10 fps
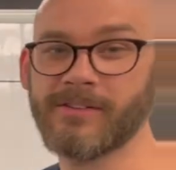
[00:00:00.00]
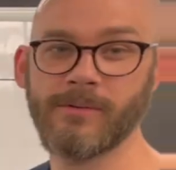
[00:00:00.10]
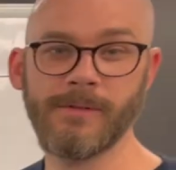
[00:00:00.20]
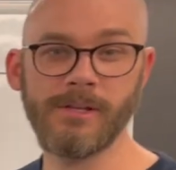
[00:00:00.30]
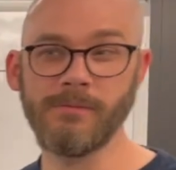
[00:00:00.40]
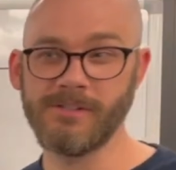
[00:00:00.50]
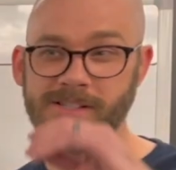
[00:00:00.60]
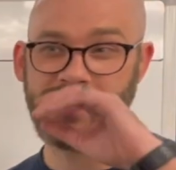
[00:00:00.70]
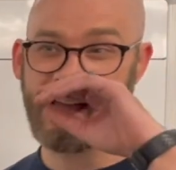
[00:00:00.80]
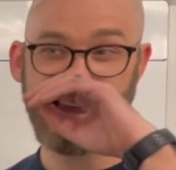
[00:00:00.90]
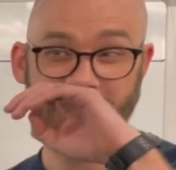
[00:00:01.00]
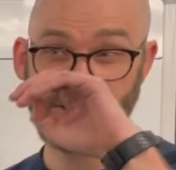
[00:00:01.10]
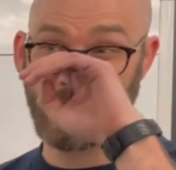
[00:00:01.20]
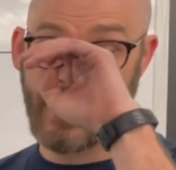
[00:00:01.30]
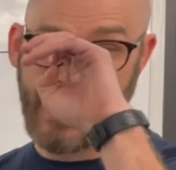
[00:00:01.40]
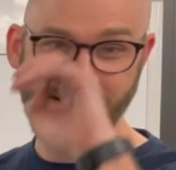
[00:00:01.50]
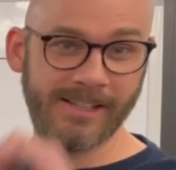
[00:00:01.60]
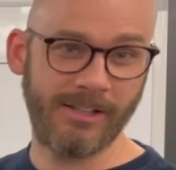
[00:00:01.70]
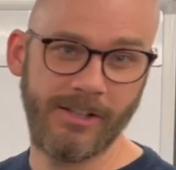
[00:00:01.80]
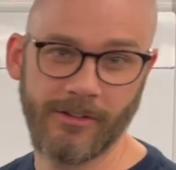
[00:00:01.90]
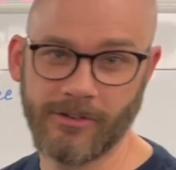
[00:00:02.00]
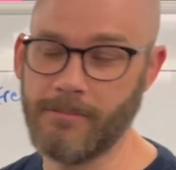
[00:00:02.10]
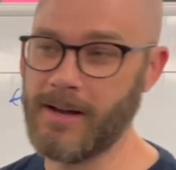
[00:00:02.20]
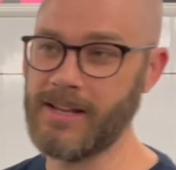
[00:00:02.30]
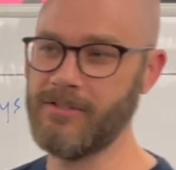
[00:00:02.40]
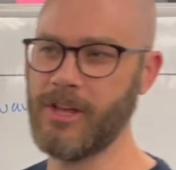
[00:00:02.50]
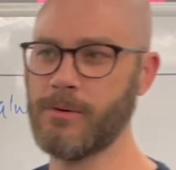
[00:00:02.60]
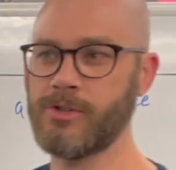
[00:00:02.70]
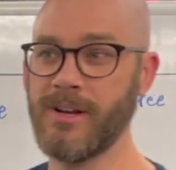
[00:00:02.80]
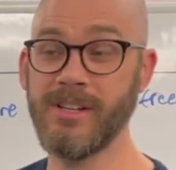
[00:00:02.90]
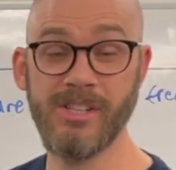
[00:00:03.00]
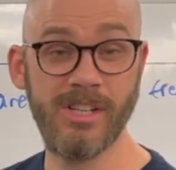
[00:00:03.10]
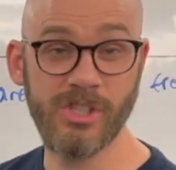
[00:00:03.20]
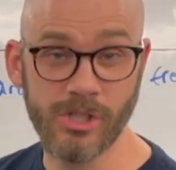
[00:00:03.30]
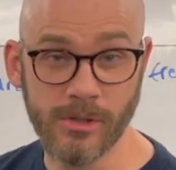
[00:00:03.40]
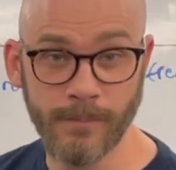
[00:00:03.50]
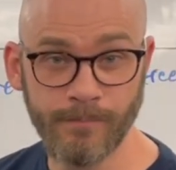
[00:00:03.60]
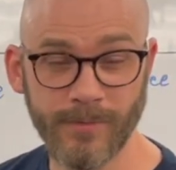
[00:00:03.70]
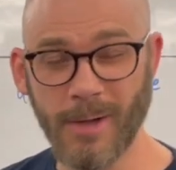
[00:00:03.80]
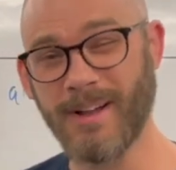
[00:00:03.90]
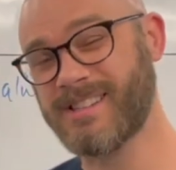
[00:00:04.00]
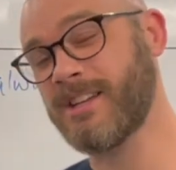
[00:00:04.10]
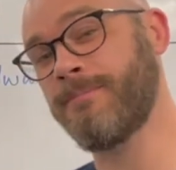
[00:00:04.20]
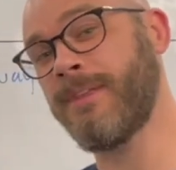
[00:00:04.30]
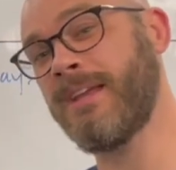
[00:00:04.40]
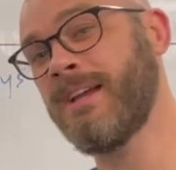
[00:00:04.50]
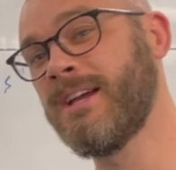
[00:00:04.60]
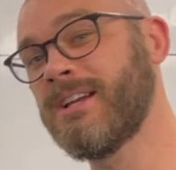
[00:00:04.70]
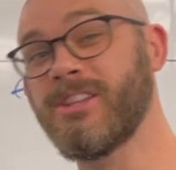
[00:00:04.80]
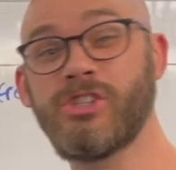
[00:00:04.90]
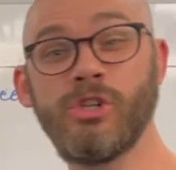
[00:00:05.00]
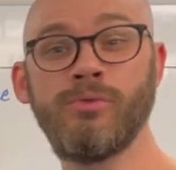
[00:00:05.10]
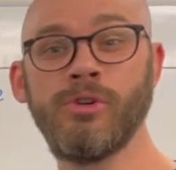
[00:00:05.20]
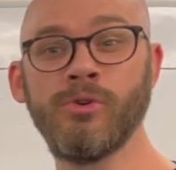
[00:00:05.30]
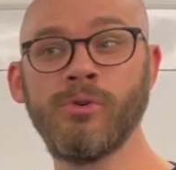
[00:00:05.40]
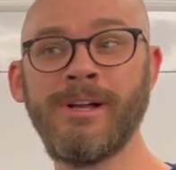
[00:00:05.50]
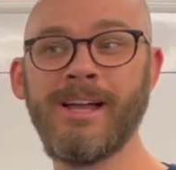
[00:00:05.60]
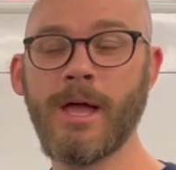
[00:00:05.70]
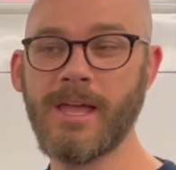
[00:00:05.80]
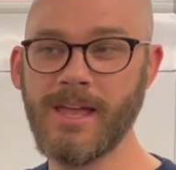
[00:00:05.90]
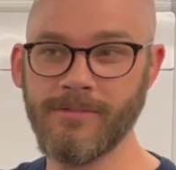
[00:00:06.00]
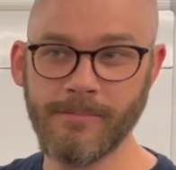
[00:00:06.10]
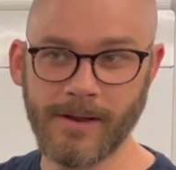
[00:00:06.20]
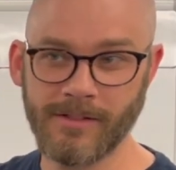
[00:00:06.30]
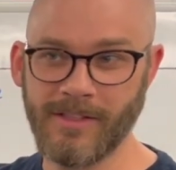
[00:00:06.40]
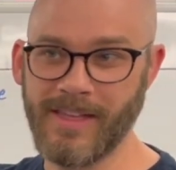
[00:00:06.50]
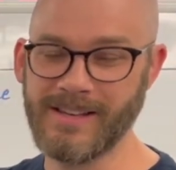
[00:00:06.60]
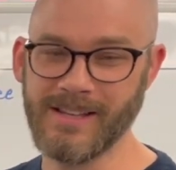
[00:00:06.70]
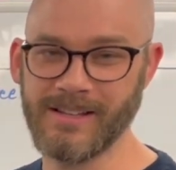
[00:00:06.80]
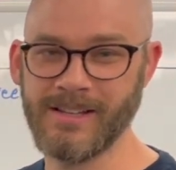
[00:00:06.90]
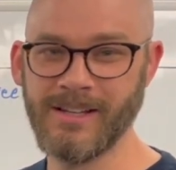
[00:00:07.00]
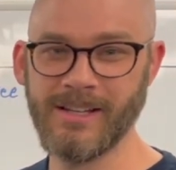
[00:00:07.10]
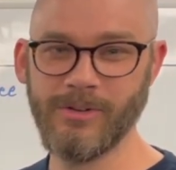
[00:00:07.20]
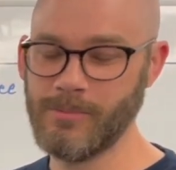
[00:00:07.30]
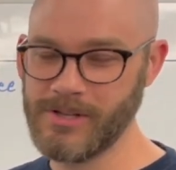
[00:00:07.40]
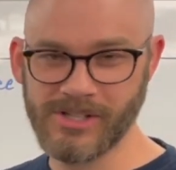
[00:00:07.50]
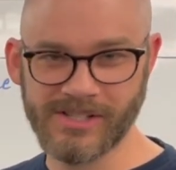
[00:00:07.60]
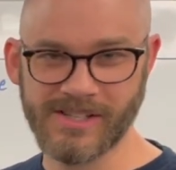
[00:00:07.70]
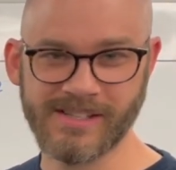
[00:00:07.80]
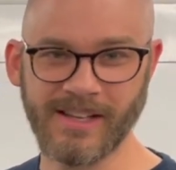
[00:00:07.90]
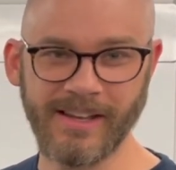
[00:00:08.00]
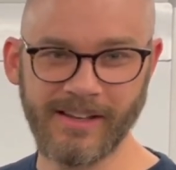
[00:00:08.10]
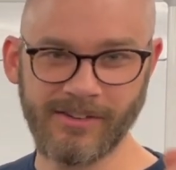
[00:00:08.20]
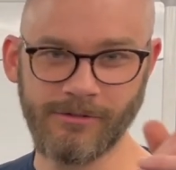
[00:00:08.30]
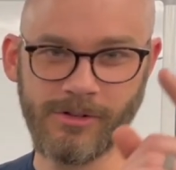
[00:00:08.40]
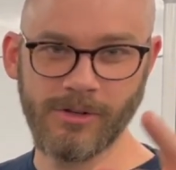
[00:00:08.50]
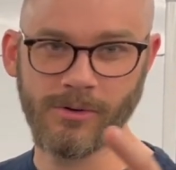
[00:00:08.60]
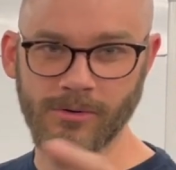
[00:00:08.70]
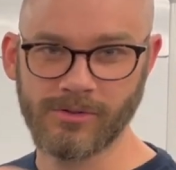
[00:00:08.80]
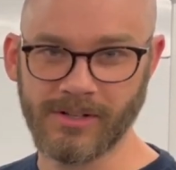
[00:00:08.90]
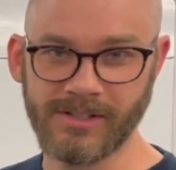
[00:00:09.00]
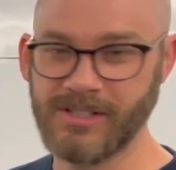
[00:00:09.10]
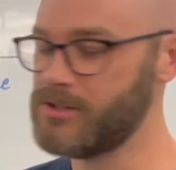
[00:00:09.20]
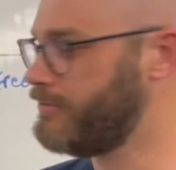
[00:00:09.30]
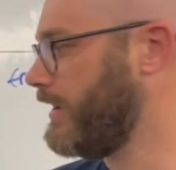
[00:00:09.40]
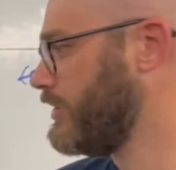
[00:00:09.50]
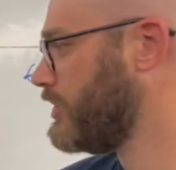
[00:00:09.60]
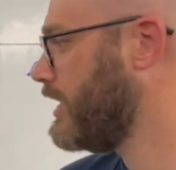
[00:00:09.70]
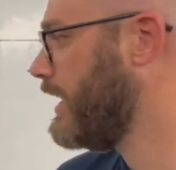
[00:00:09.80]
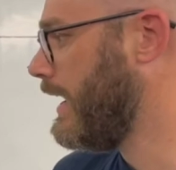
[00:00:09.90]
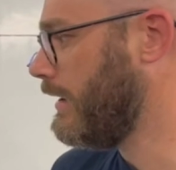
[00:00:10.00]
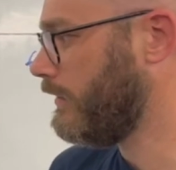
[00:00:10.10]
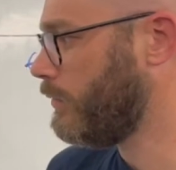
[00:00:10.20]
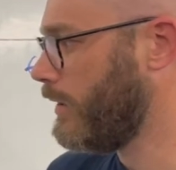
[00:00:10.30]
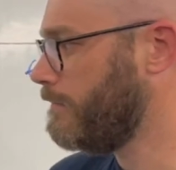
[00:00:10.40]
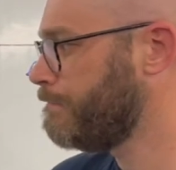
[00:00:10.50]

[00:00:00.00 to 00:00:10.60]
something you would say sarcastically to somebody if they were trying to teach you about something that you knew even better than they did. It would be just as silly as if you tried to teach a fish how to swim.